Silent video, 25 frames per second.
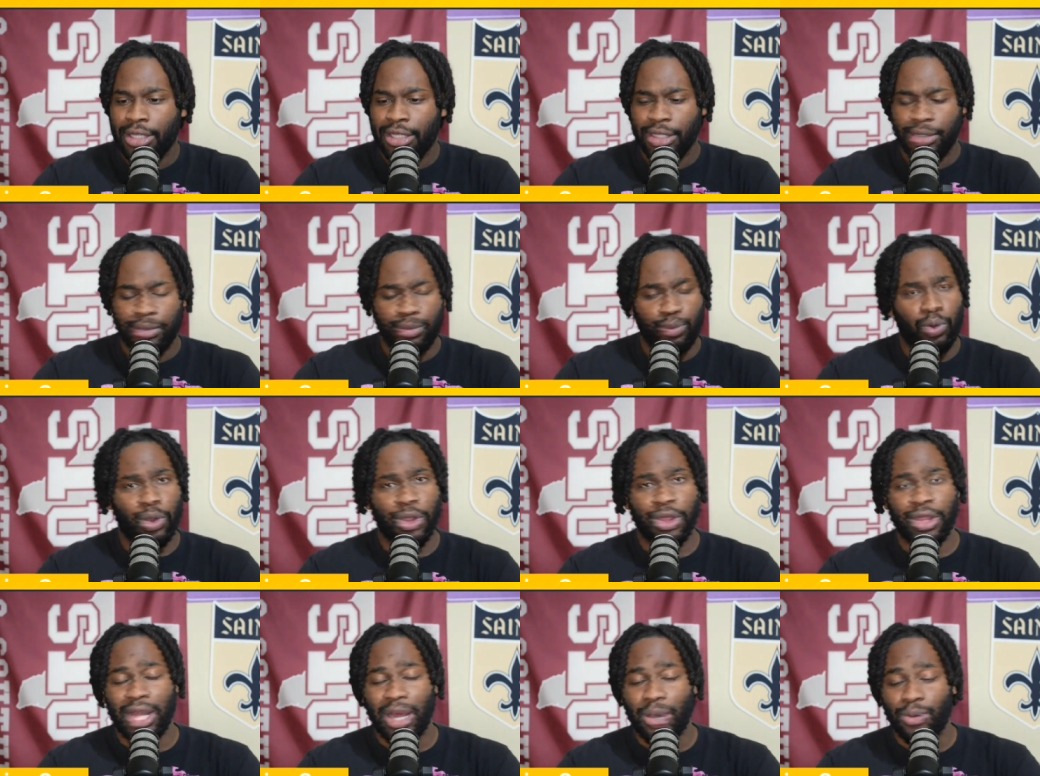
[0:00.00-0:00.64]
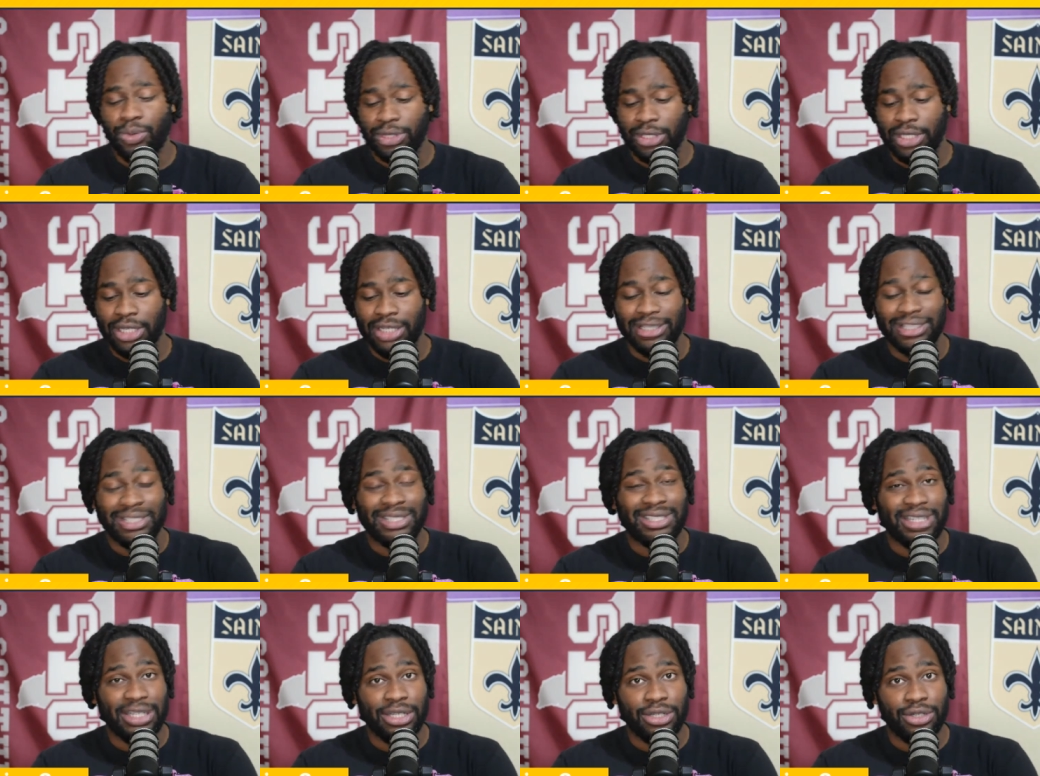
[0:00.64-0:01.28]
whether that was getting
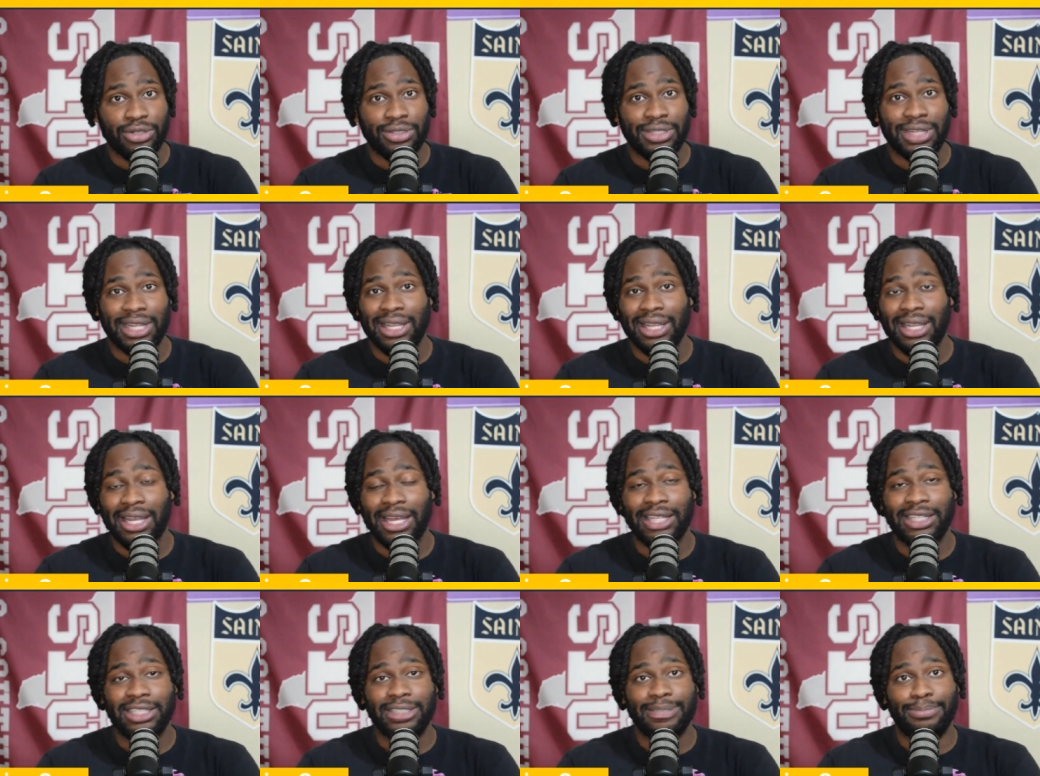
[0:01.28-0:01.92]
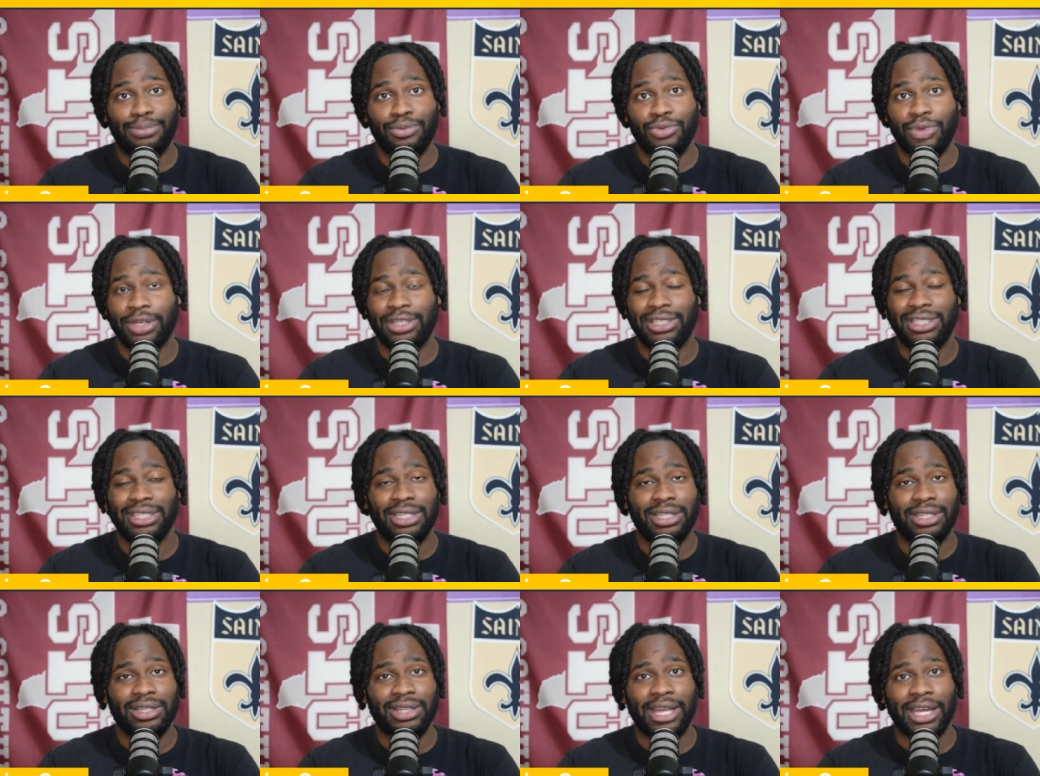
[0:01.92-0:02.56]
steals that led to points,
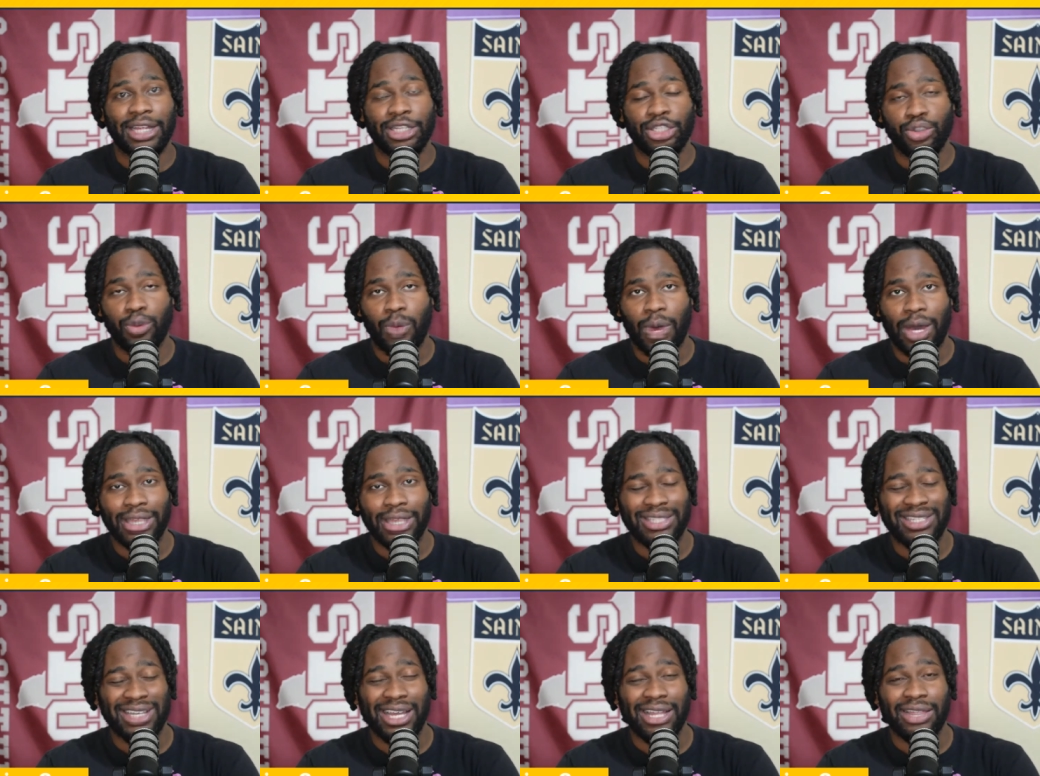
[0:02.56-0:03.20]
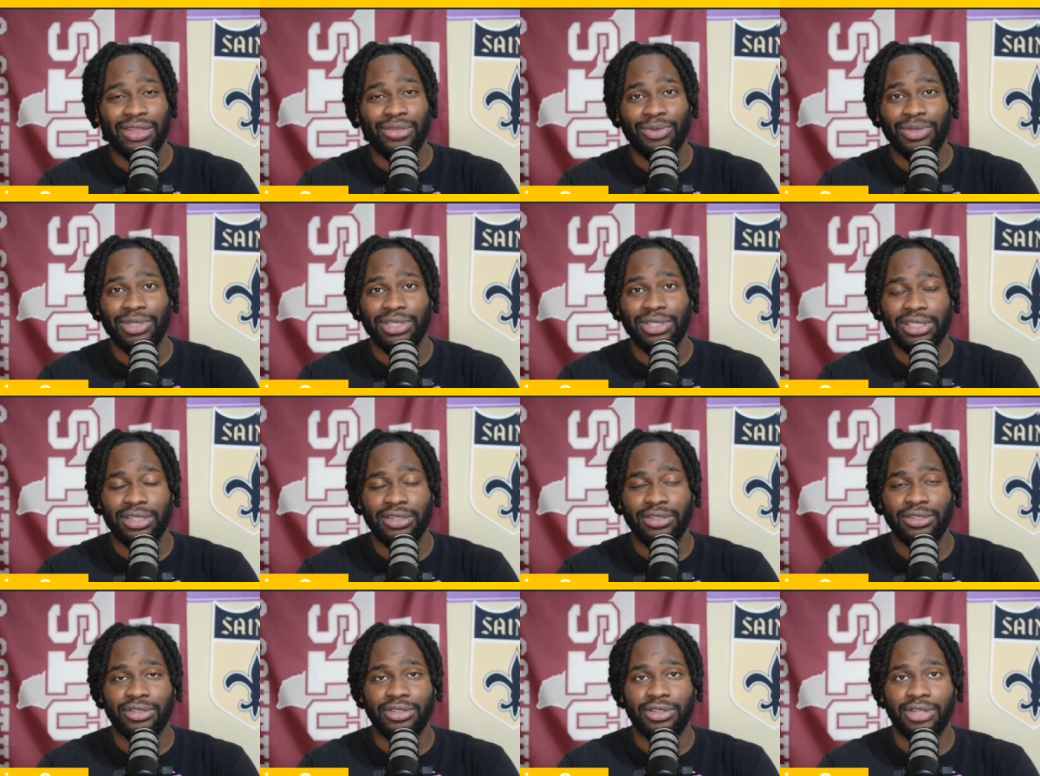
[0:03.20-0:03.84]
he did that twice, had 3
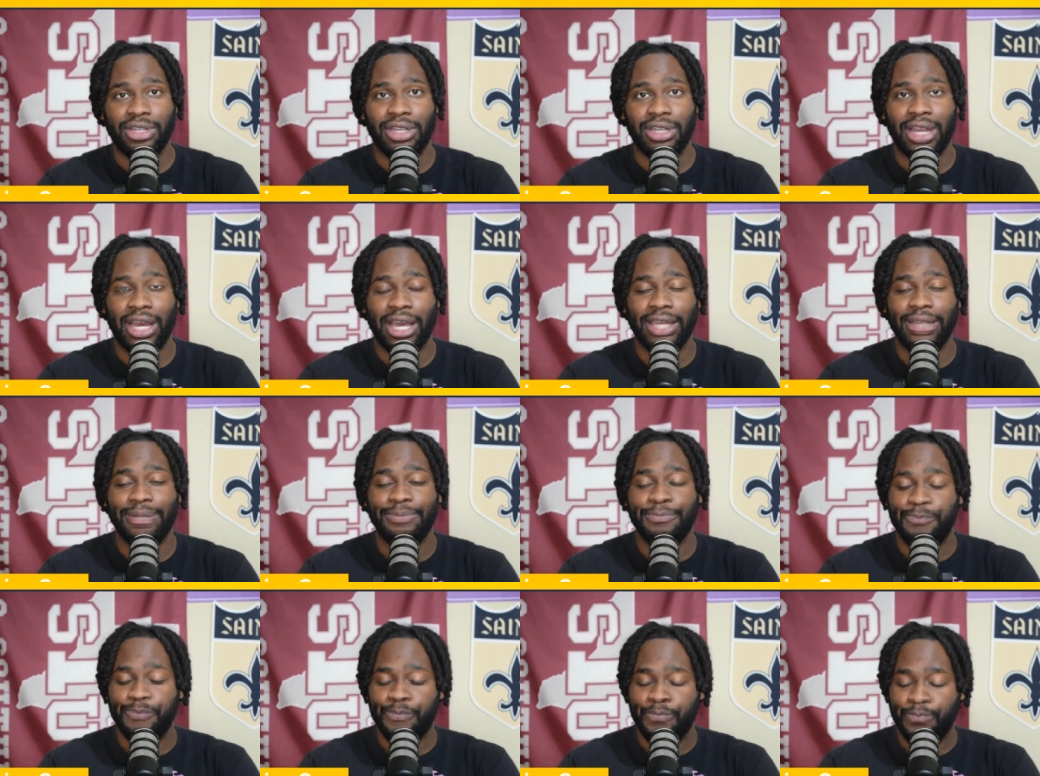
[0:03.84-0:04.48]
steals on the night,